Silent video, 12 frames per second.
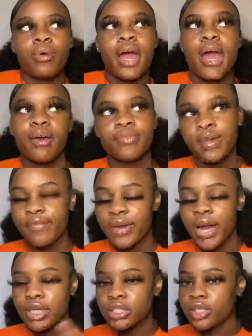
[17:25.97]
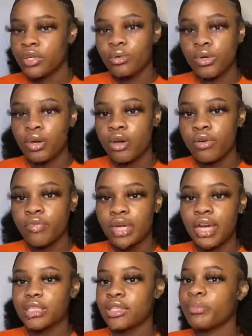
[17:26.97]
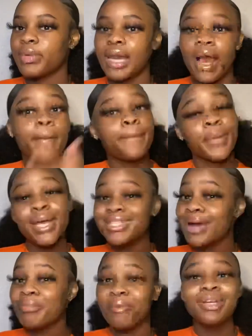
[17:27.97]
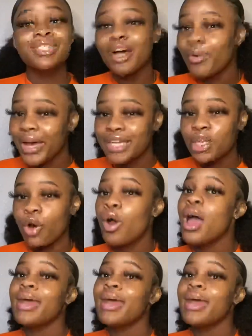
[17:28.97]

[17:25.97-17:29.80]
After that fight, I started going off. And I started being like, bitch, I'm gonna beat your asshole.